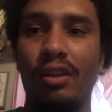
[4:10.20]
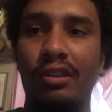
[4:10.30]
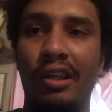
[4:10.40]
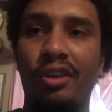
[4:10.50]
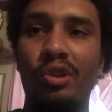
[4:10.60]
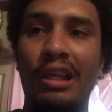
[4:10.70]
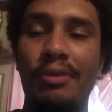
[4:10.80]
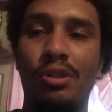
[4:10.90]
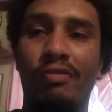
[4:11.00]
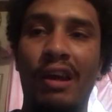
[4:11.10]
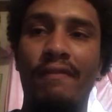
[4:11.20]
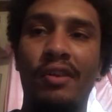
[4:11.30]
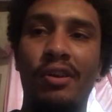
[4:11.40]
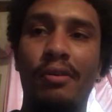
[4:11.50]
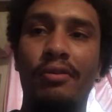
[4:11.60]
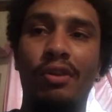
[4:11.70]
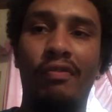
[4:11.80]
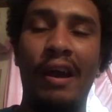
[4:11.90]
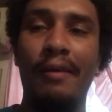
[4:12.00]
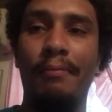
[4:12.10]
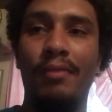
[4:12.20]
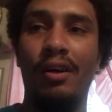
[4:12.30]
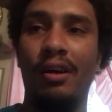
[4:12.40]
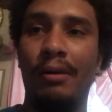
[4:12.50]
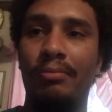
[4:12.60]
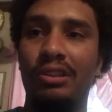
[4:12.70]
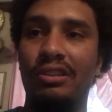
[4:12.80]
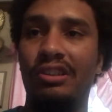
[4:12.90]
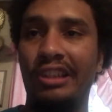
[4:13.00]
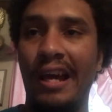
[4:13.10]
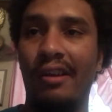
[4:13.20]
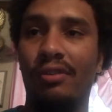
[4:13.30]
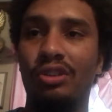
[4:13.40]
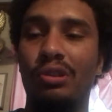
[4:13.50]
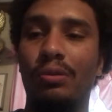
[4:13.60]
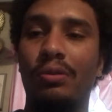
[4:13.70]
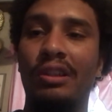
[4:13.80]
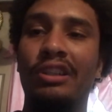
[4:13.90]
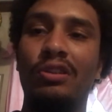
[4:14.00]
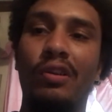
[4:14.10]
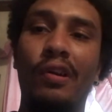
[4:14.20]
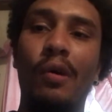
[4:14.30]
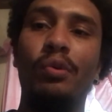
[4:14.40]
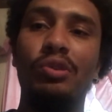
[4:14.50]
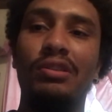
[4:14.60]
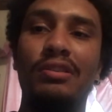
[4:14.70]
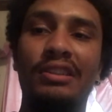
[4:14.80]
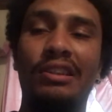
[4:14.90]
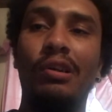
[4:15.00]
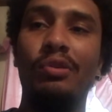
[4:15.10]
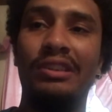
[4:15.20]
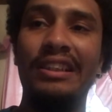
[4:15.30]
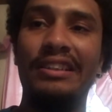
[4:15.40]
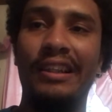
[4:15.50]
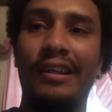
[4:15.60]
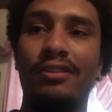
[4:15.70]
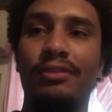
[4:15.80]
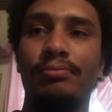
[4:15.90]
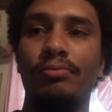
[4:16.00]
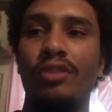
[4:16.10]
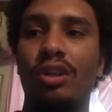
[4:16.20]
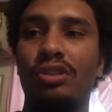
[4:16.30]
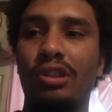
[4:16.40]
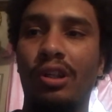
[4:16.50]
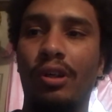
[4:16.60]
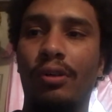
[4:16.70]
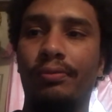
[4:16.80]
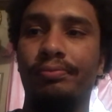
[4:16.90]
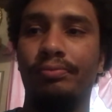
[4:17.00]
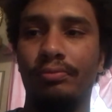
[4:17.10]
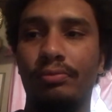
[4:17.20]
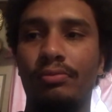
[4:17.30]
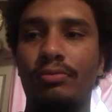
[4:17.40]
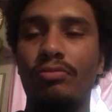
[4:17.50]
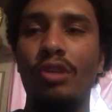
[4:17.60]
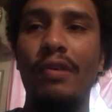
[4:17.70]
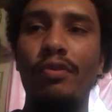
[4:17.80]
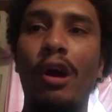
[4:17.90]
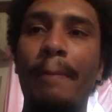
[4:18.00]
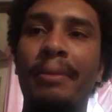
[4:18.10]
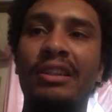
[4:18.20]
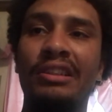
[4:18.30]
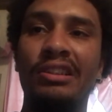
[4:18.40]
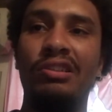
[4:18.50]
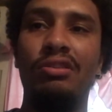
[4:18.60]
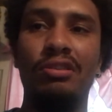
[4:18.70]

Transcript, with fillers: then you came to the right video, the right um, channel to get to know those those details. So if you are a business,